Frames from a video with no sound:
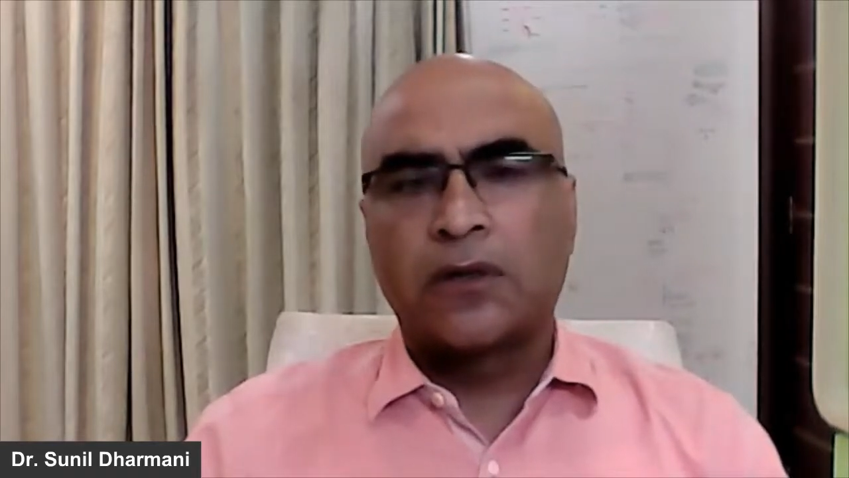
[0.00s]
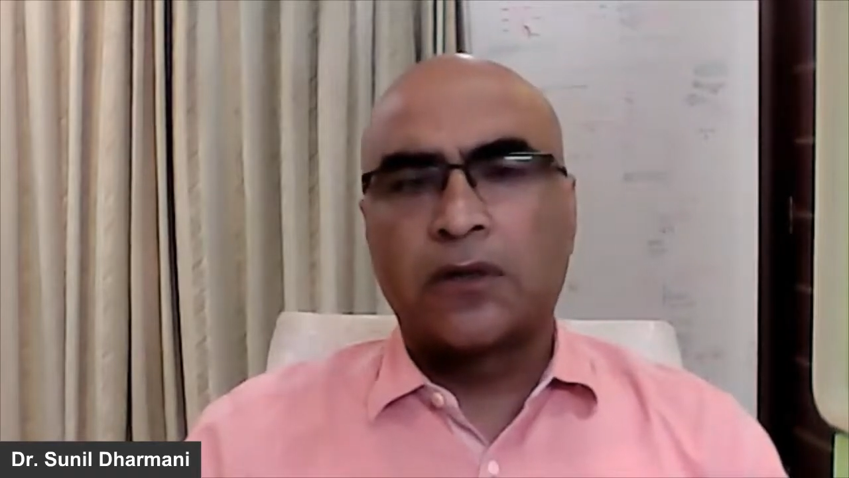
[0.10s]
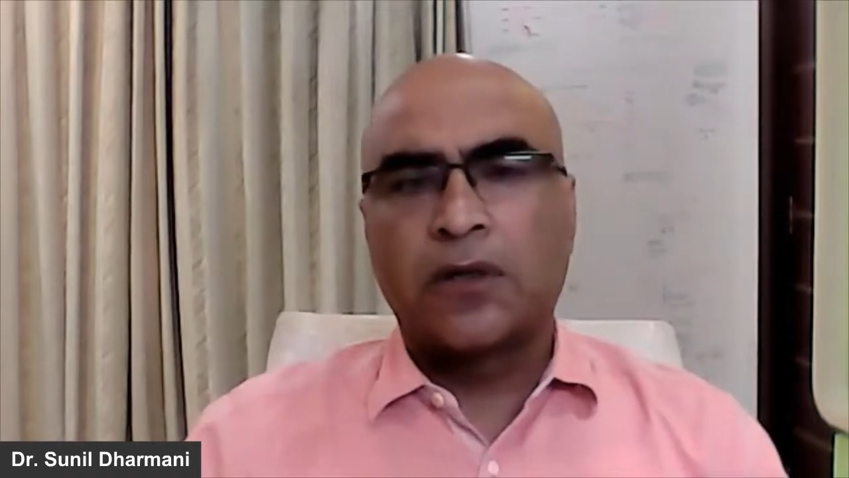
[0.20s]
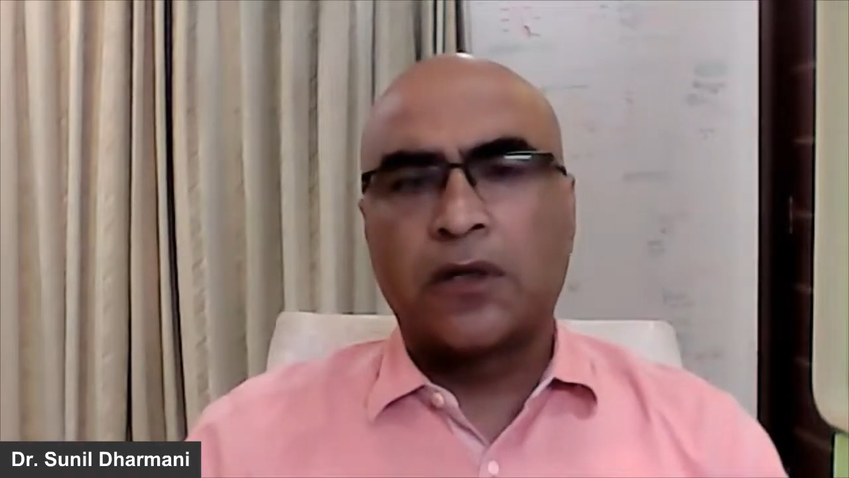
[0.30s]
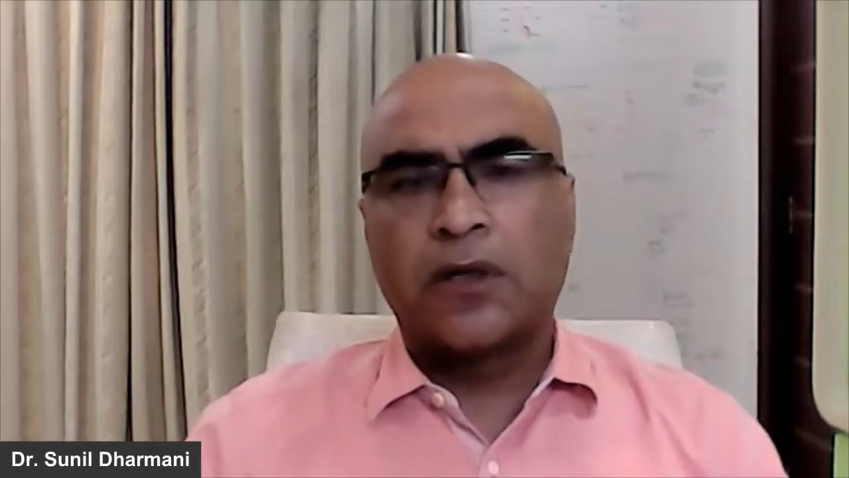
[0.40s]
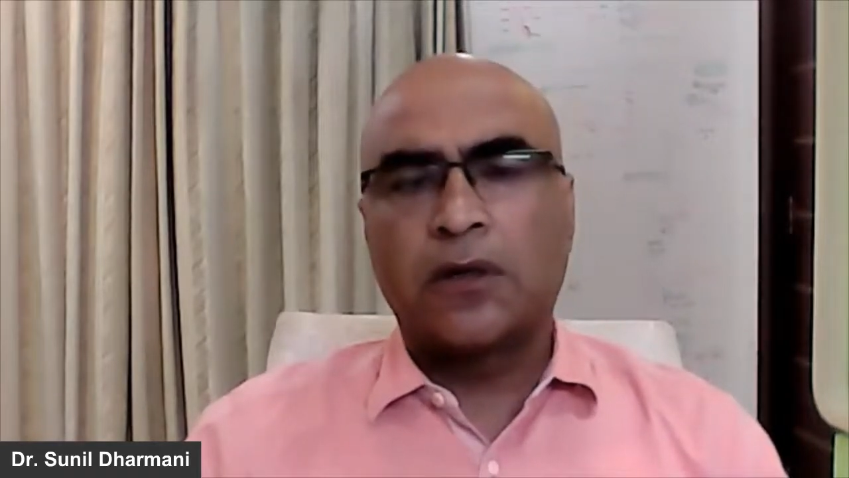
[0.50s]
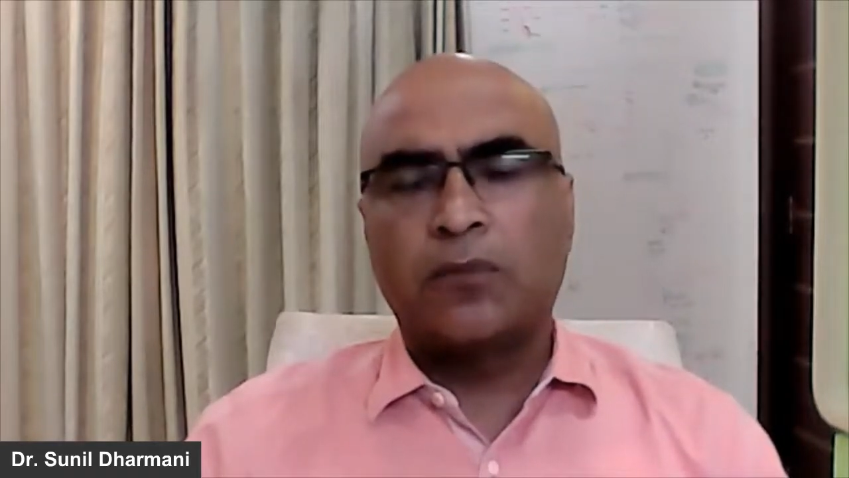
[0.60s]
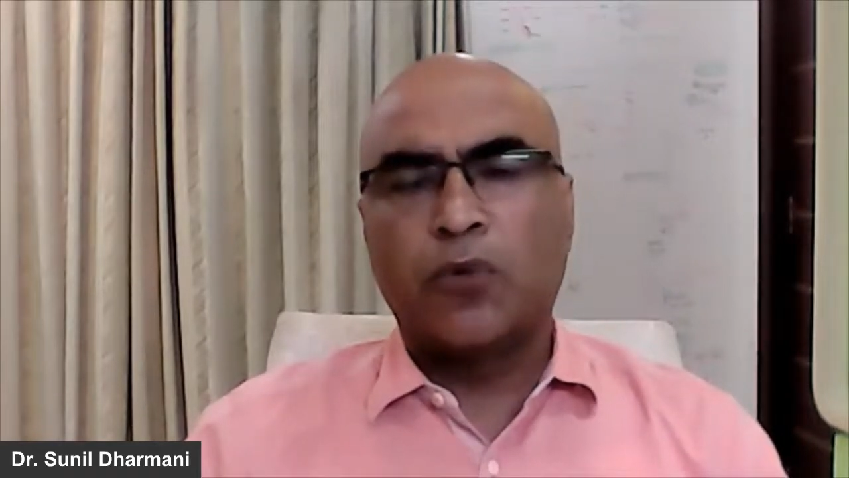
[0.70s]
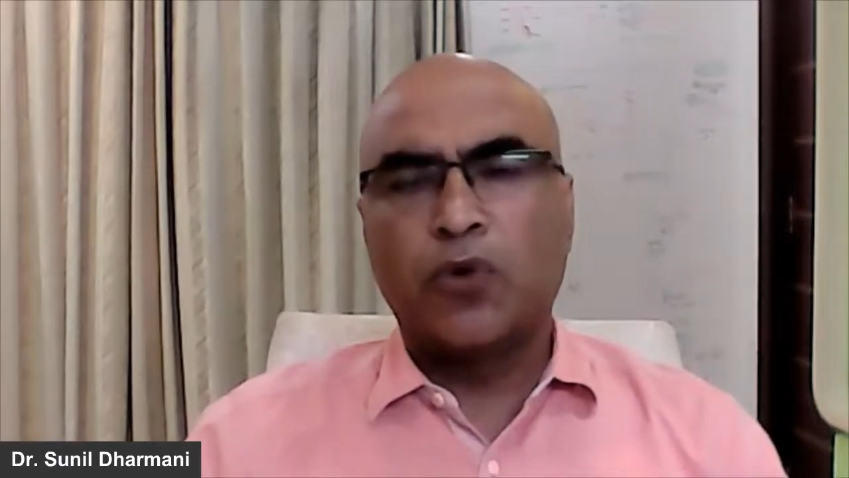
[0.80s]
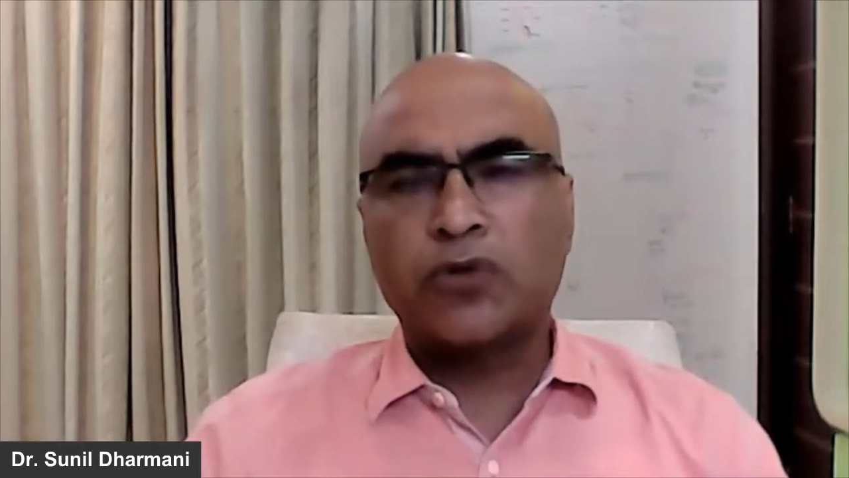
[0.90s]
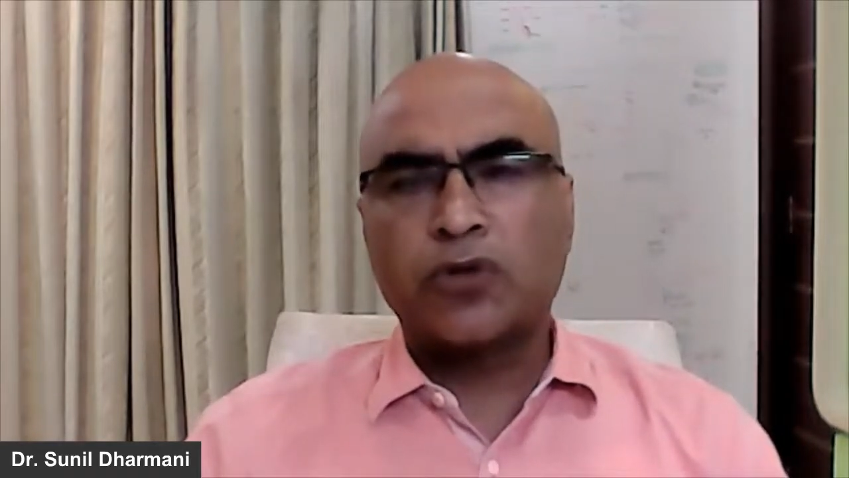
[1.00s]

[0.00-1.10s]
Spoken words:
The most